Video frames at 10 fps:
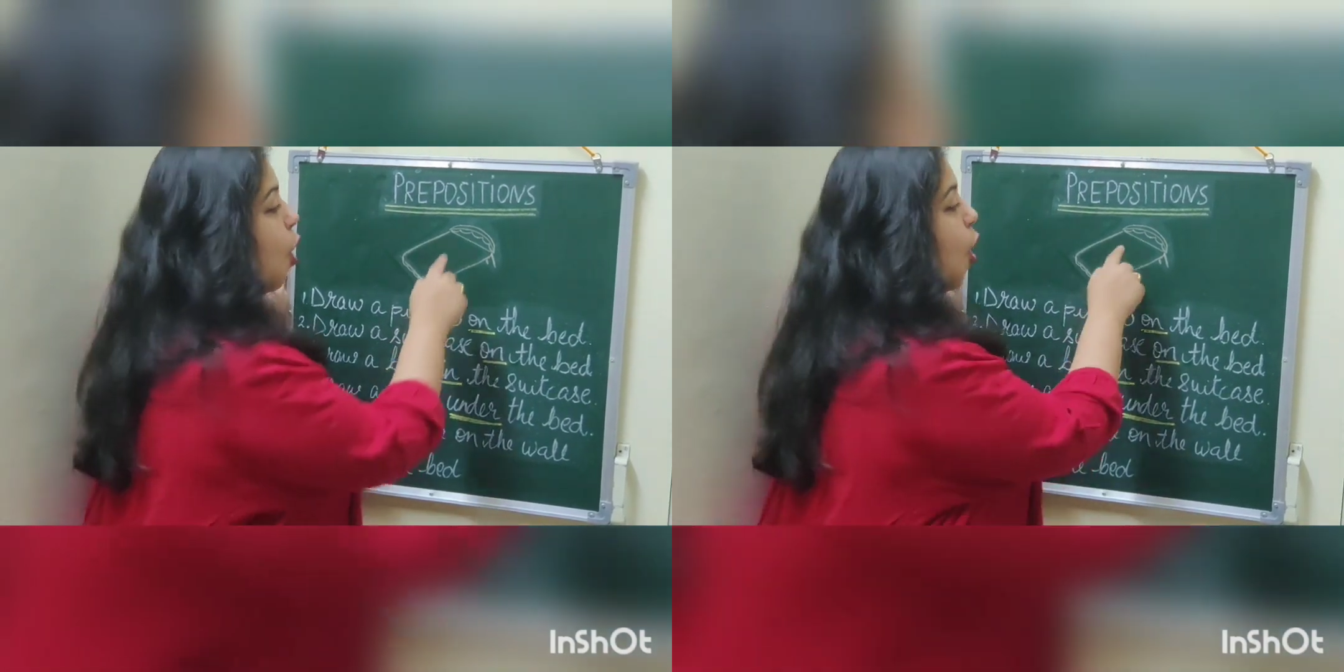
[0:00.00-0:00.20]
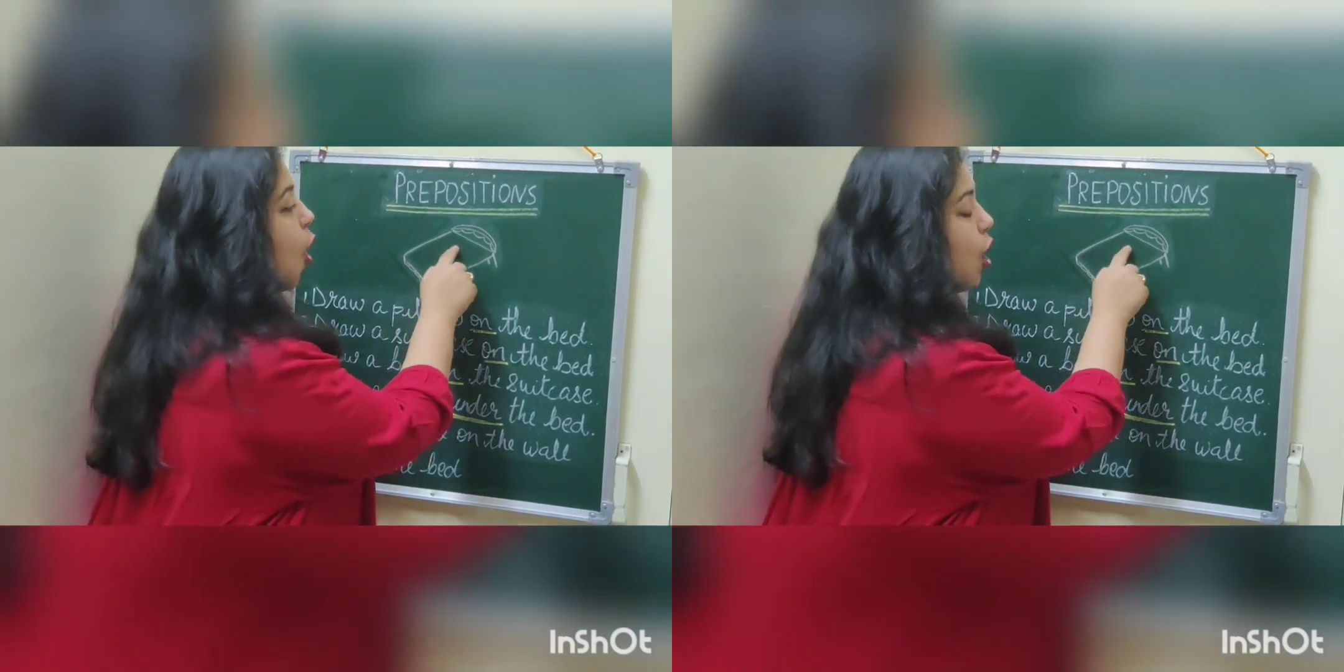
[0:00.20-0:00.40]

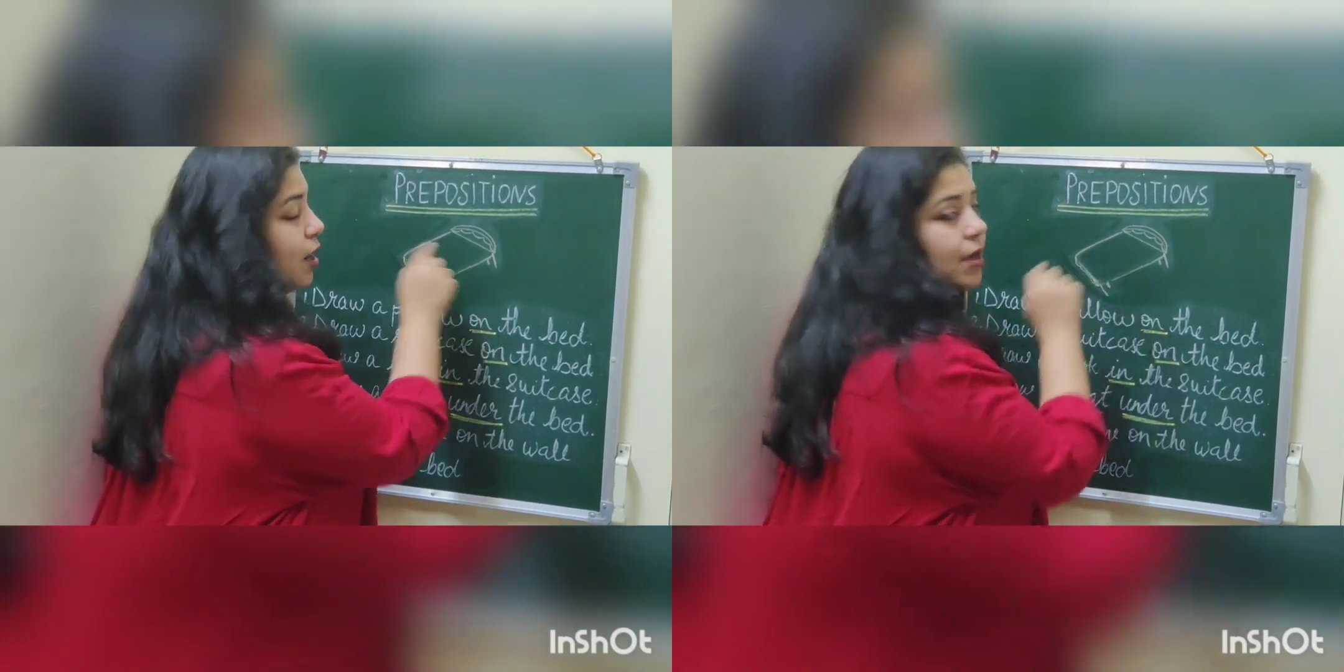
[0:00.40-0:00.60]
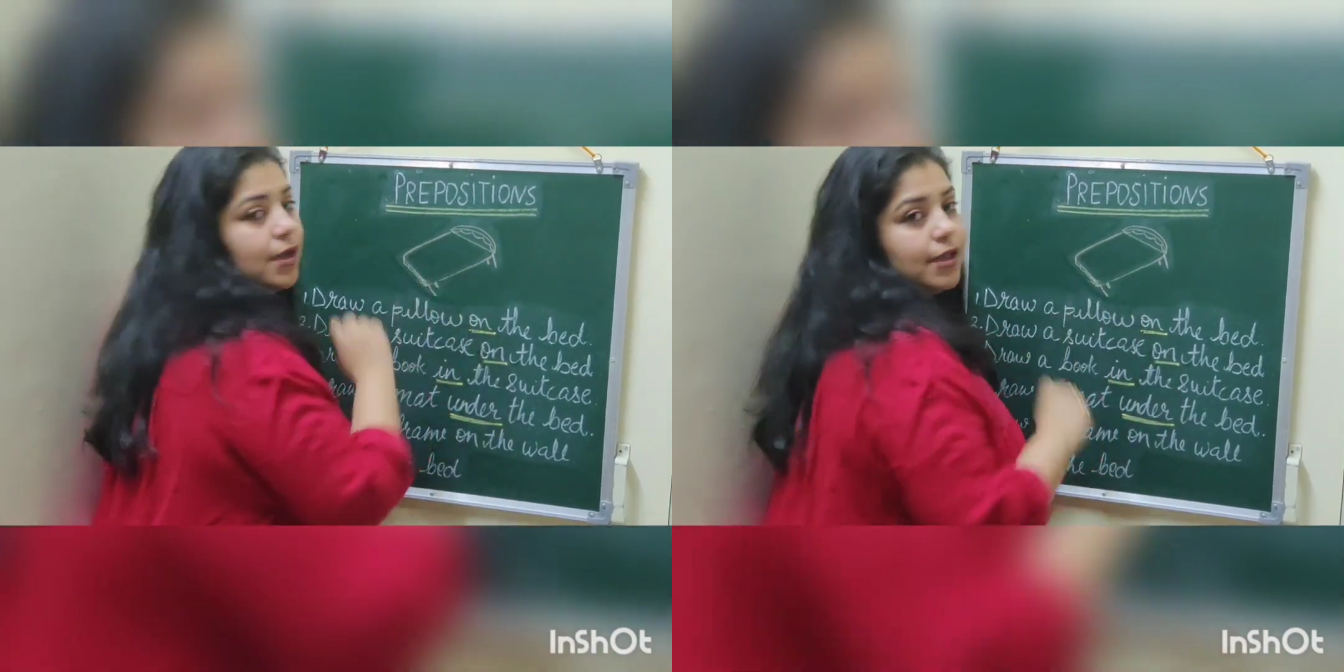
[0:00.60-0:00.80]

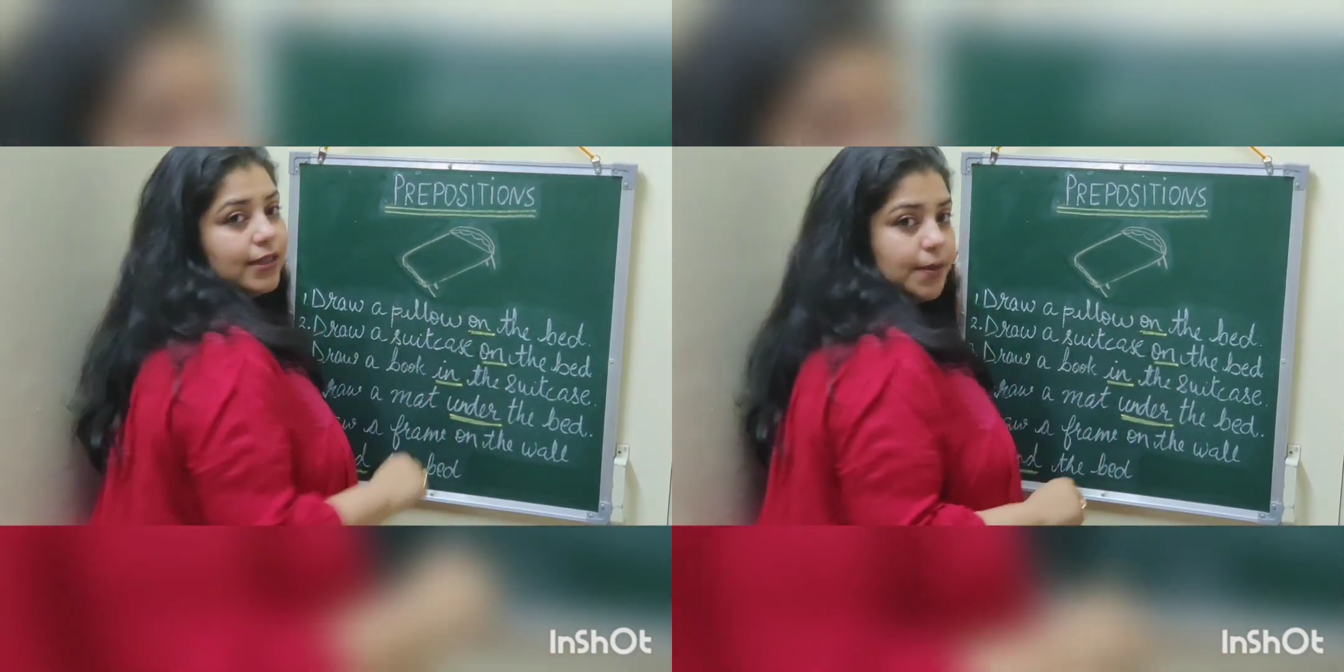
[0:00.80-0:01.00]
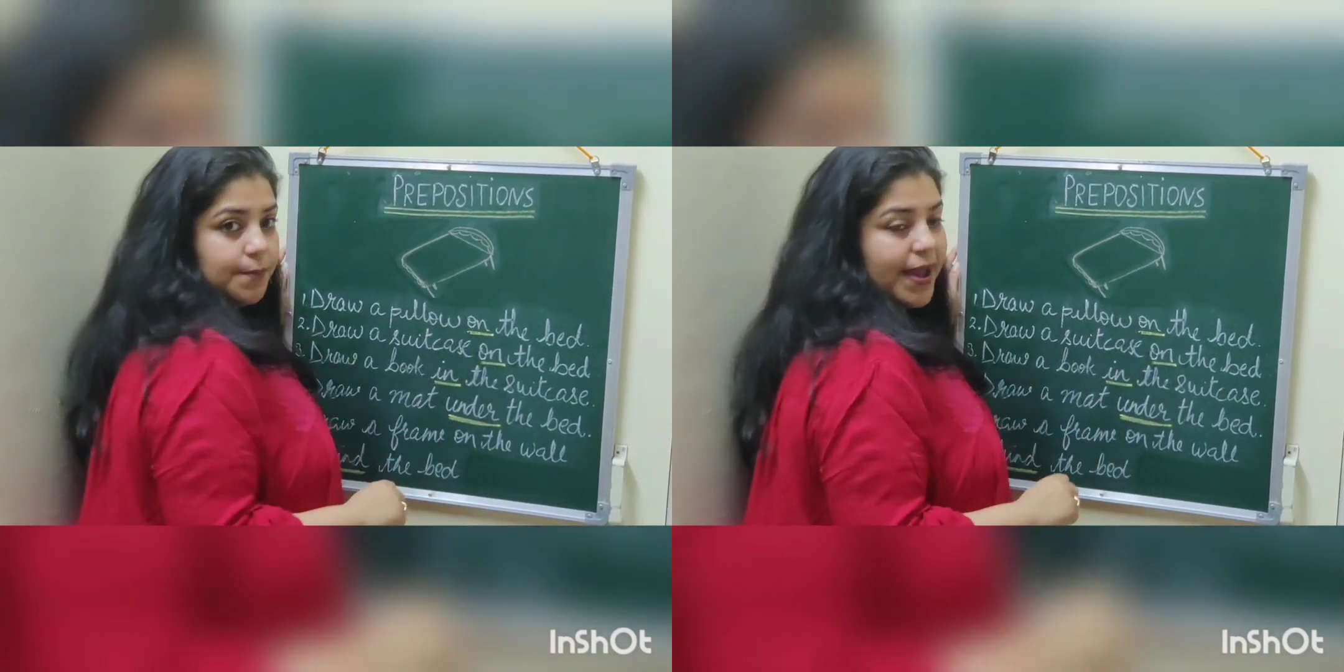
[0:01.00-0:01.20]
on
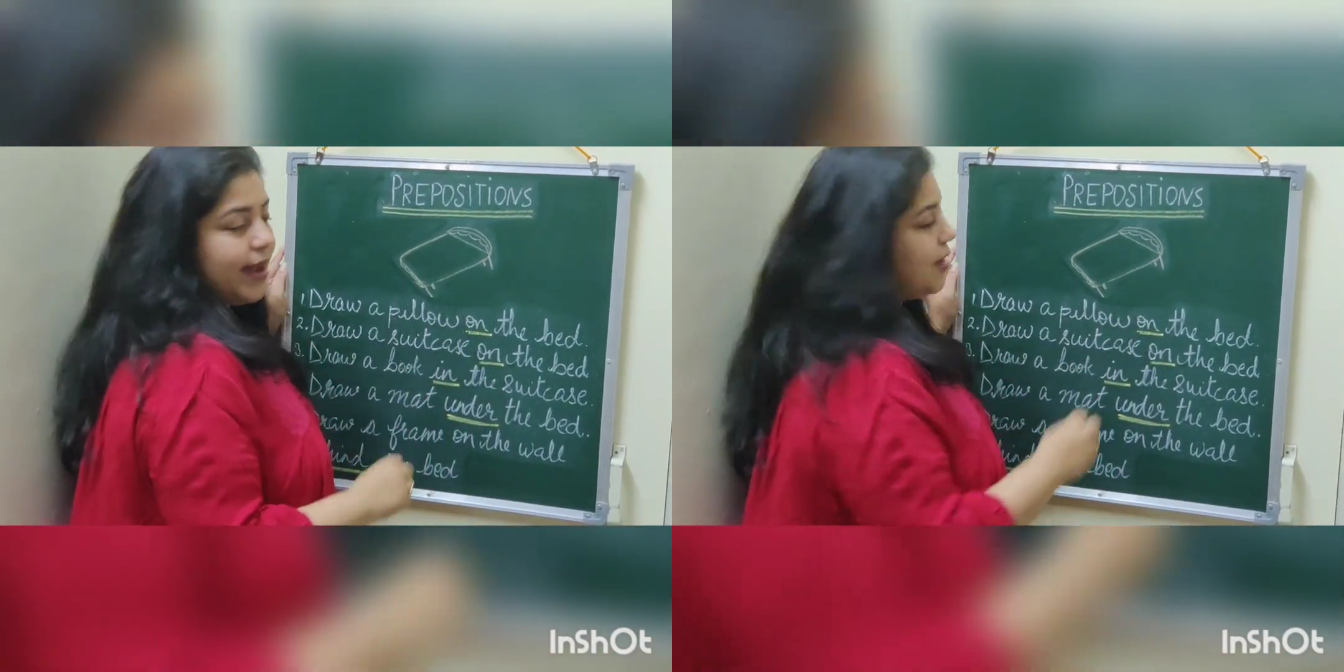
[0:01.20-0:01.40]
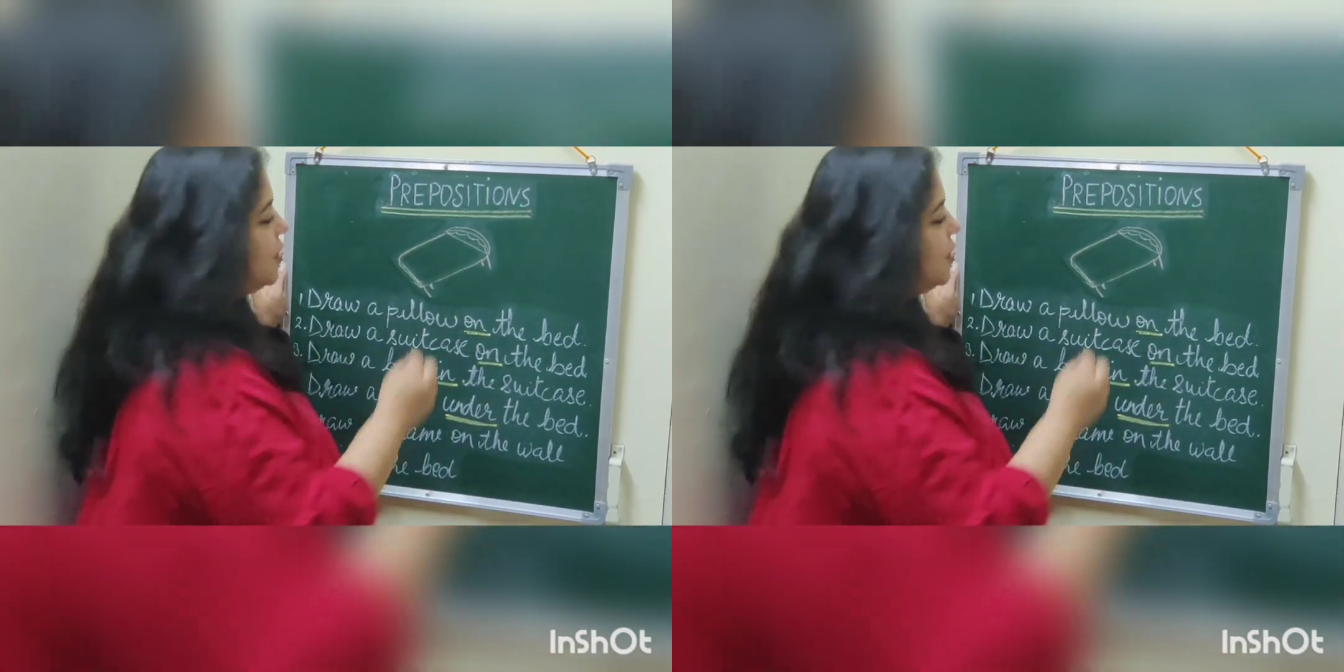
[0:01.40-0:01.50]
the bed.